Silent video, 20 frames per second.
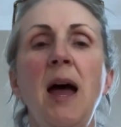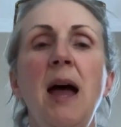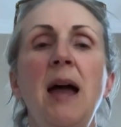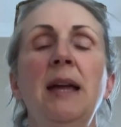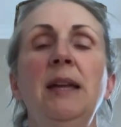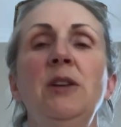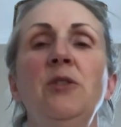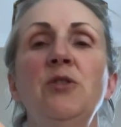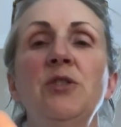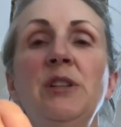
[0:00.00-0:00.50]
I
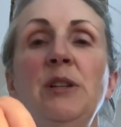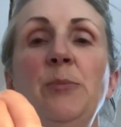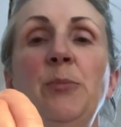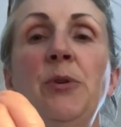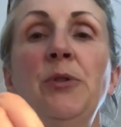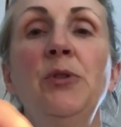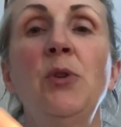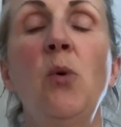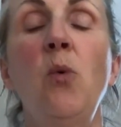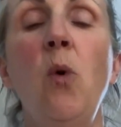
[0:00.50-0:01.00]
usually
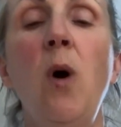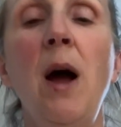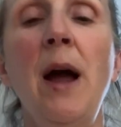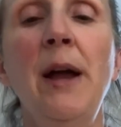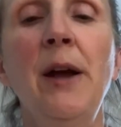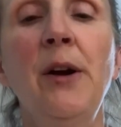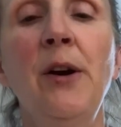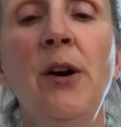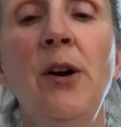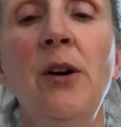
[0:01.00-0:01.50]
put the
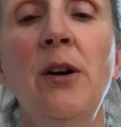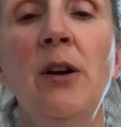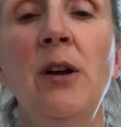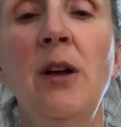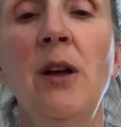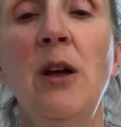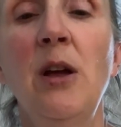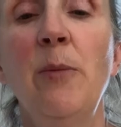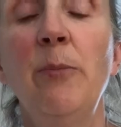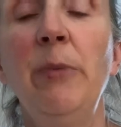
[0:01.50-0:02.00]
wire
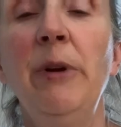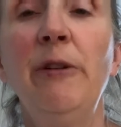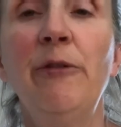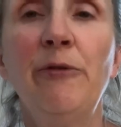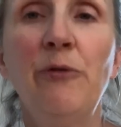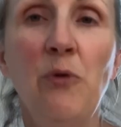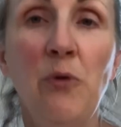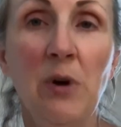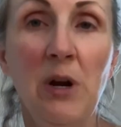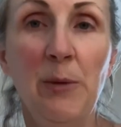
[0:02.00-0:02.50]

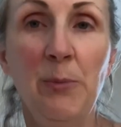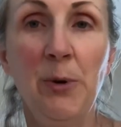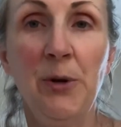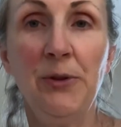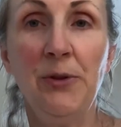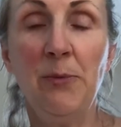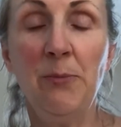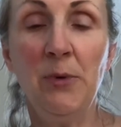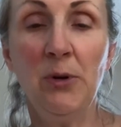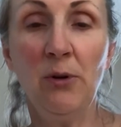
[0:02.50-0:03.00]
before I
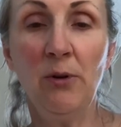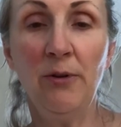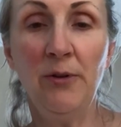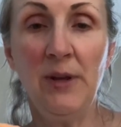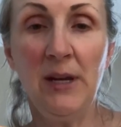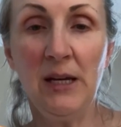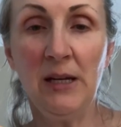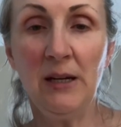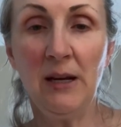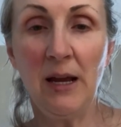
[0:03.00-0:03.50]
put the middle
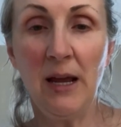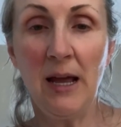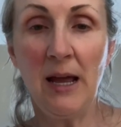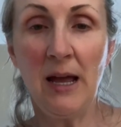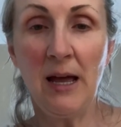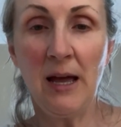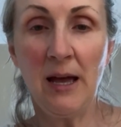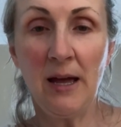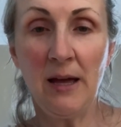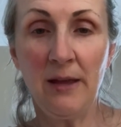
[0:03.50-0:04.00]
thing
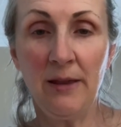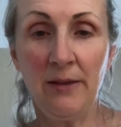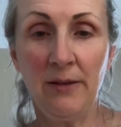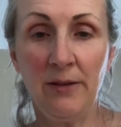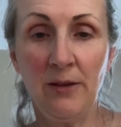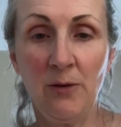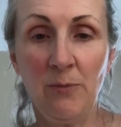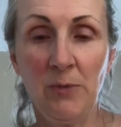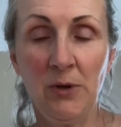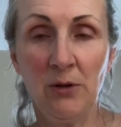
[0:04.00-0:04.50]
at
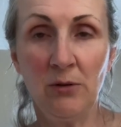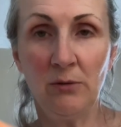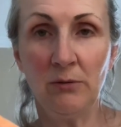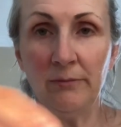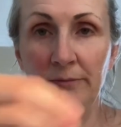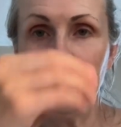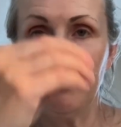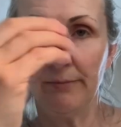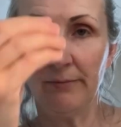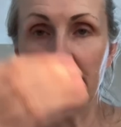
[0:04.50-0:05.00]
the middle
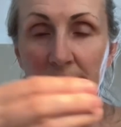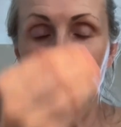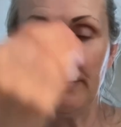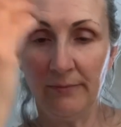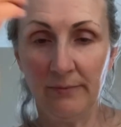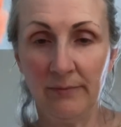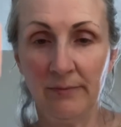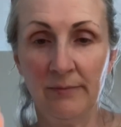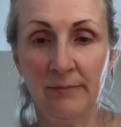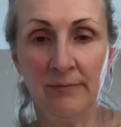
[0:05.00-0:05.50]

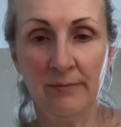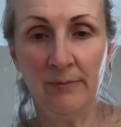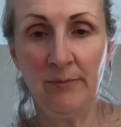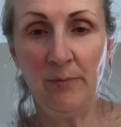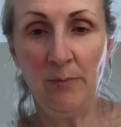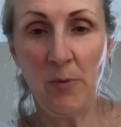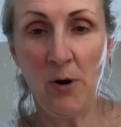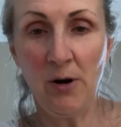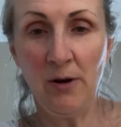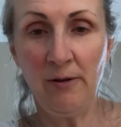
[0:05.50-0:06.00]

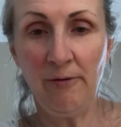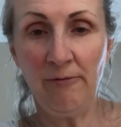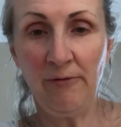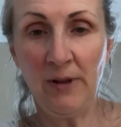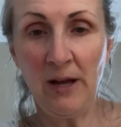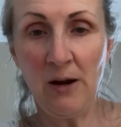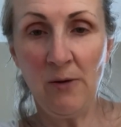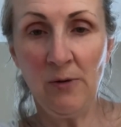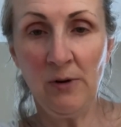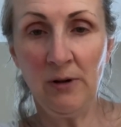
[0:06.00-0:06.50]
part of the
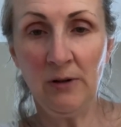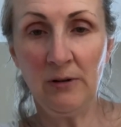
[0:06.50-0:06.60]
flower.